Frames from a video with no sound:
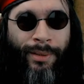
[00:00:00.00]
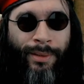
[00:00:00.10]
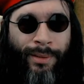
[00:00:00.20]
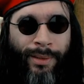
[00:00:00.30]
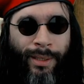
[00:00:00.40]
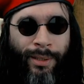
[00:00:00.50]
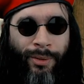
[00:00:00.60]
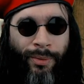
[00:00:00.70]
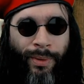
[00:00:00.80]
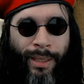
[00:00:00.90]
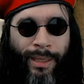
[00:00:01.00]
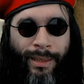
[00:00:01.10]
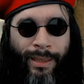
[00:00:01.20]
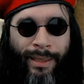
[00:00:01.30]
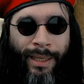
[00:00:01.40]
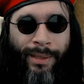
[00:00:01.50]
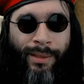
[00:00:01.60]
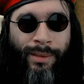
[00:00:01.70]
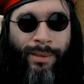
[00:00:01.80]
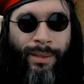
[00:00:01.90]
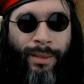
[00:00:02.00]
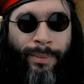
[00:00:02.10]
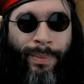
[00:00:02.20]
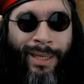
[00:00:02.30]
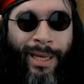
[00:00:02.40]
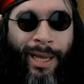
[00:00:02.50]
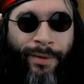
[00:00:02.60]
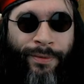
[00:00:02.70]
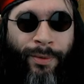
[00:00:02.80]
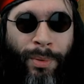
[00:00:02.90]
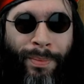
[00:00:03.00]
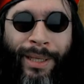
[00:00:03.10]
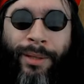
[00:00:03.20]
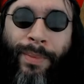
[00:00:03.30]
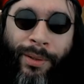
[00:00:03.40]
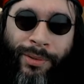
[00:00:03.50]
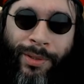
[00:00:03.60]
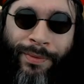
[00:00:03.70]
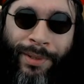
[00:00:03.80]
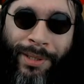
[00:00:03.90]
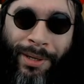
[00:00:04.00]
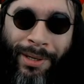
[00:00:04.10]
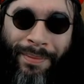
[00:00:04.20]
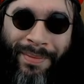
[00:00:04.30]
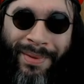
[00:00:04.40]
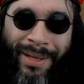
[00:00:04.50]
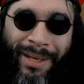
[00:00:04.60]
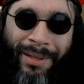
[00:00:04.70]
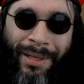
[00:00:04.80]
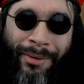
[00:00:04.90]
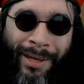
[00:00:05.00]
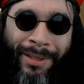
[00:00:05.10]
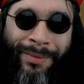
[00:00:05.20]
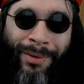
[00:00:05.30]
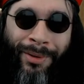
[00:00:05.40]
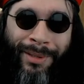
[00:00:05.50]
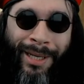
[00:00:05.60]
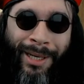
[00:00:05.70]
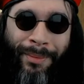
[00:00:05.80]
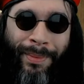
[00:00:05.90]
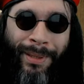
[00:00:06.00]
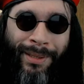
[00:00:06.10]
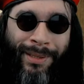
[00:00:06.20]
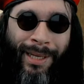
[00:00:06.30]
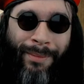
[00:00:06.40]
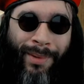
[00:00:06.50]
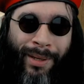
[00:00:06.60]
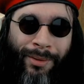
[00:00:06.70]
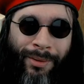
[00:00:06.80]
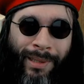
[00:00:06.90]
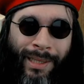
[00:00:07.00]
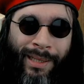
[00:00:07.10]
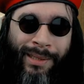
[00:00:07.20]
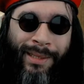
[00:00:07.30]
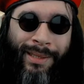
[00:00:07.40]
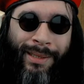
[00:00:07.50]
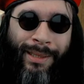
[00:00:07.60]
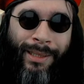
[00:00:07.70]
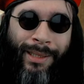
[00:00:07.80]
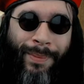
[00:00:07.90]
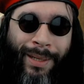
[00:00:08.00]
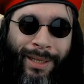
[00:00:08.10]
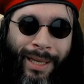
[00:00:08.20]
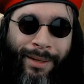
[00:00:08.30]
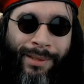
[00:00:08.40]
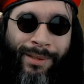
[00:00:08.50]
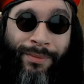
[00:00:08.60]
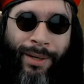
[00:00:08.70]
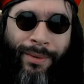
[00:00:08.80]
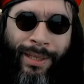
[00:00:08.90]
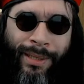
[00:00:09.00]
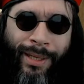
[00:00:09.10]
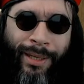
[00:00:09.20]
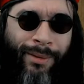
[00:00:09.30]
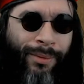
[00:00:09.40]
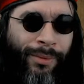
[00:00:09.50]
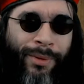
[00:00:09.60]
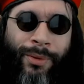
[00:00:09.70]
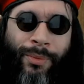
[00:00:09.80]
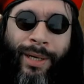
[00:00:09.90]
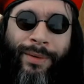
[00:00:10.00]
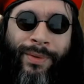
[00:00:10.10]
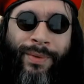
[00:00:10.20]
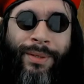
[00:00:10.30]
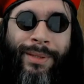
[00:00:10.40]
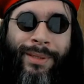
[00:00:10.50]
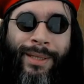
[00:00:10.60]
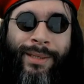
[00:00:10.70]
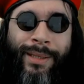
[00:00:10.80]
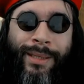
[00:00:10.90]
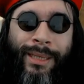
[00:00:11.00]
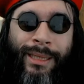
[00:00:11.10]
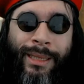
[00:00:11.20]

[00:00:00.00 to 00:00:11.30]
So I guess be careful, but make the most of the time that you're out of lockdown, because it might not last, depending how severe any second or third waves of the disease are.